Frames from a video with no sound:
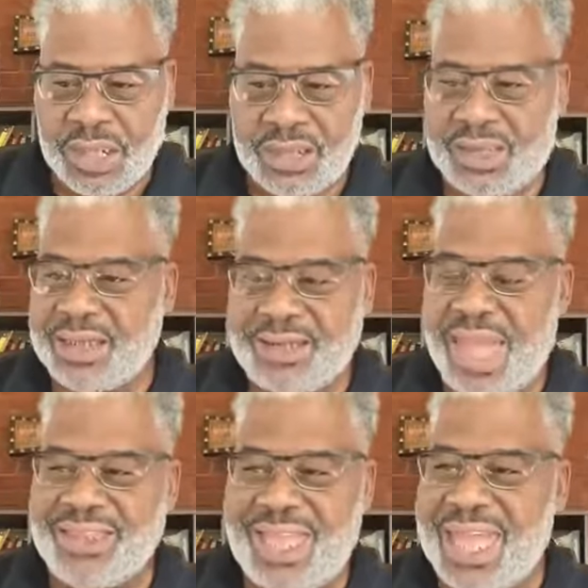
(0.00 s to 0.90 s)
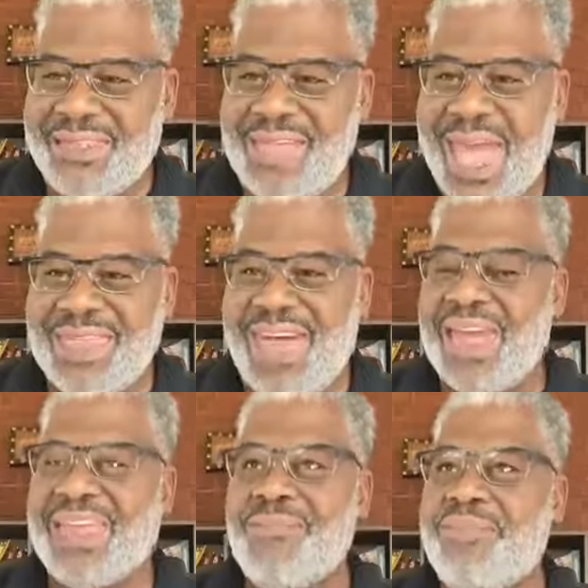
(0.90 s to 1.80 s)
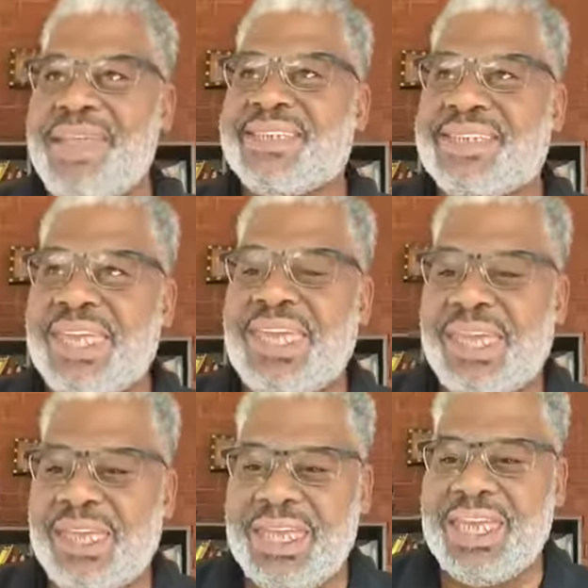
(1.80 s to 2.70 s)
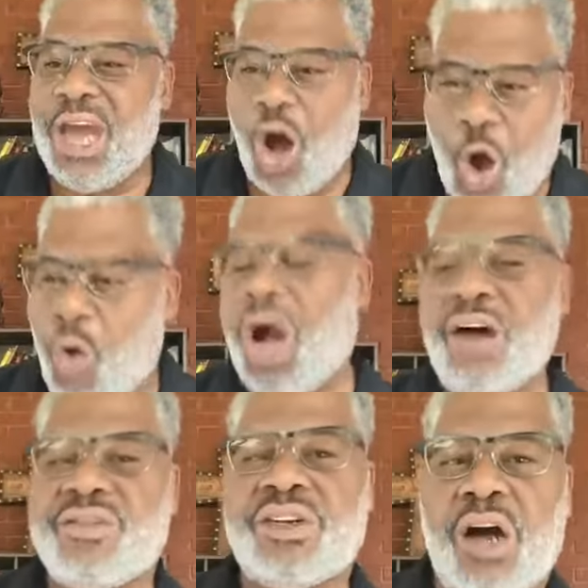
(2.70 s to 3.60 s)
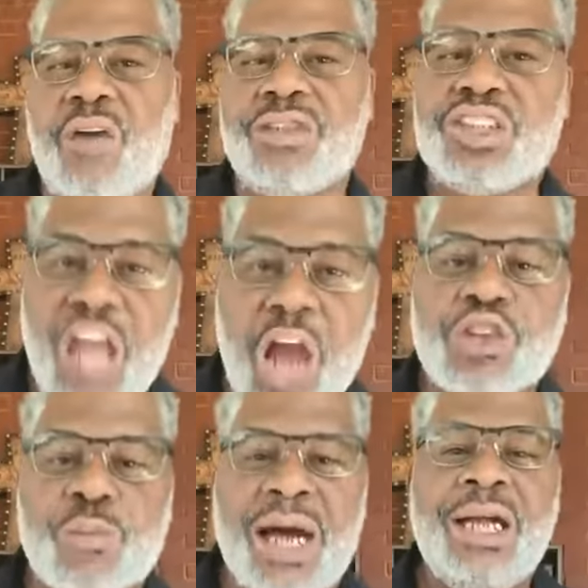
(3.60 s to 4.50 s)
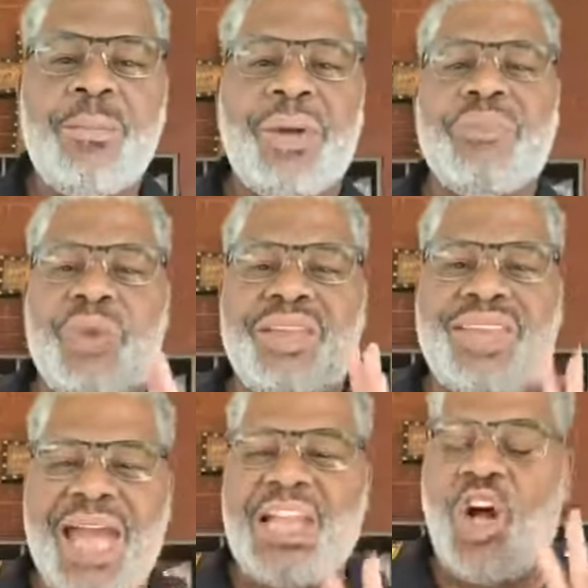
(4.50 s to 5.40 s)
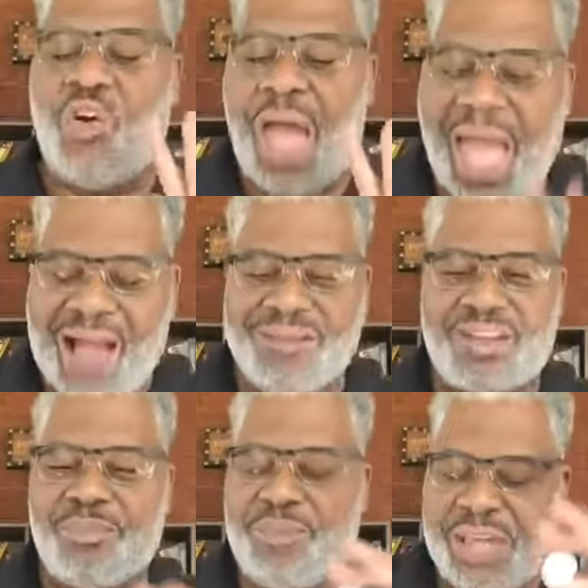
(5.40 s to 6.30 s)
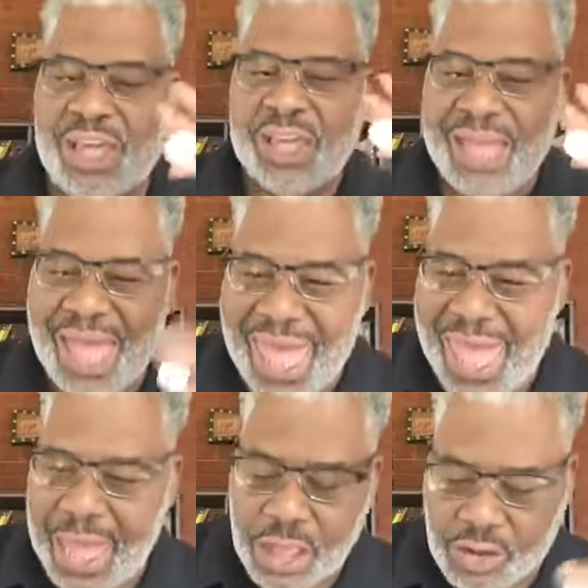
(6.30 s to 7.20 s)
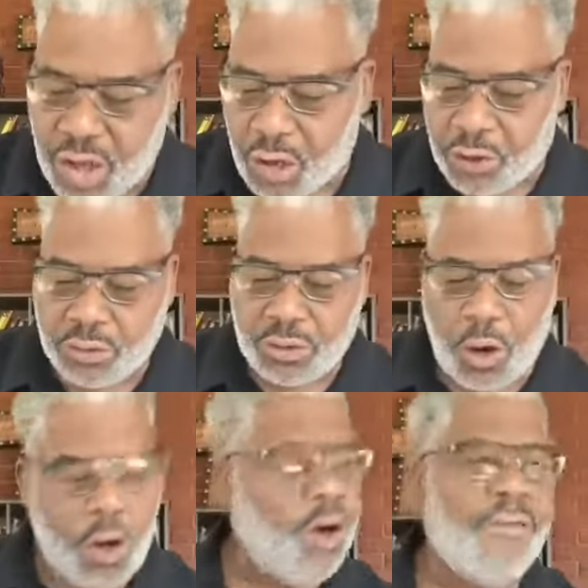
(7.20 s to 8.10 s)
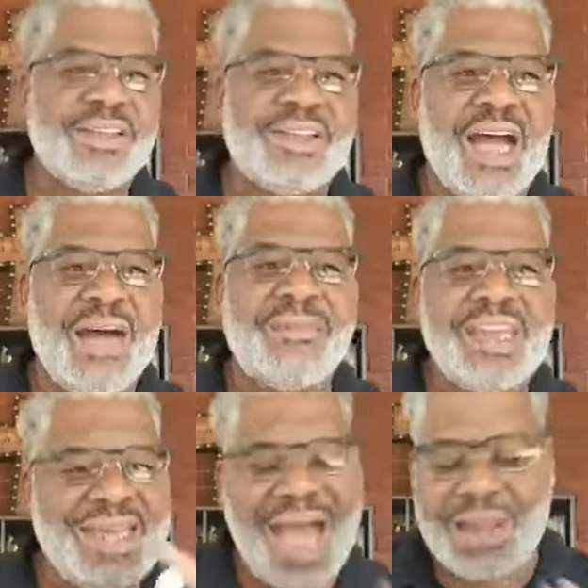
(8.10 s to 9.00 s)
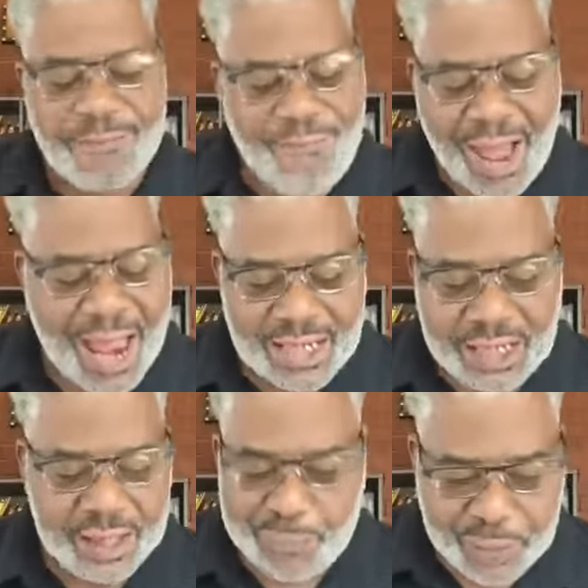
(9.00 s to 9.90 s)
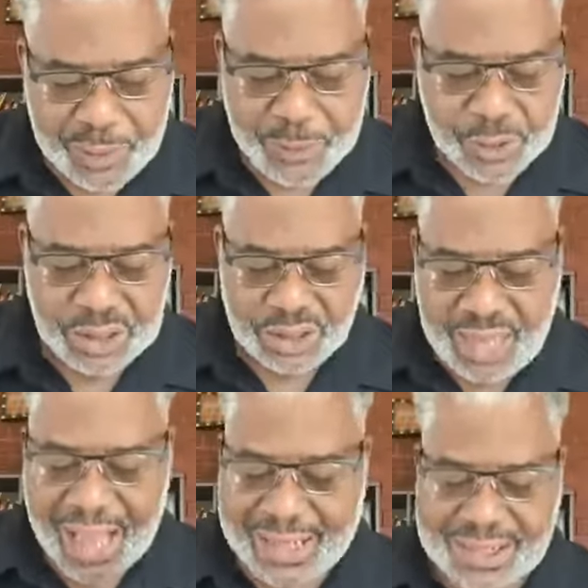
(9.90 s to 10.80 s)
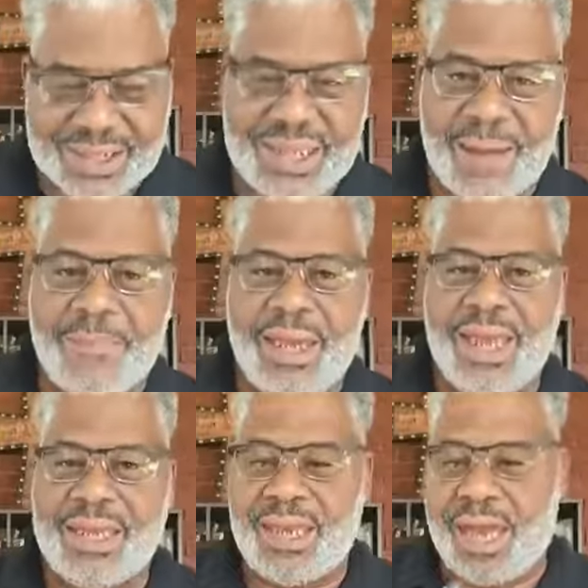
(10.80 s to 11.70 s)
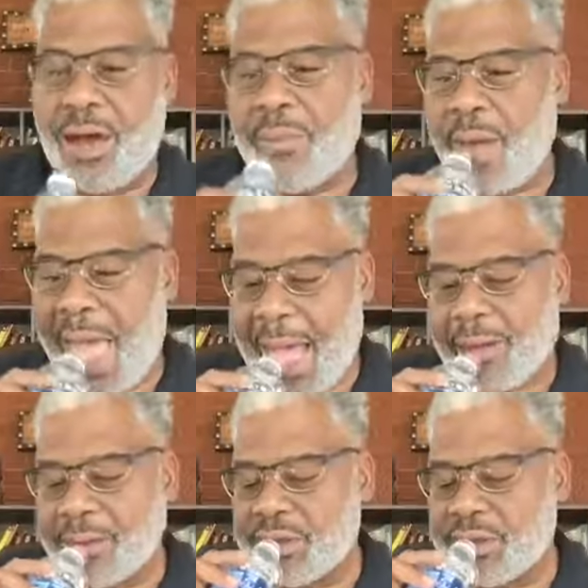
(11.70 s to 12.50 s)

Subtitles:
They can be CEO of a church, but they don't have to be hands-on all the time. You got to find good people that can step in and help out.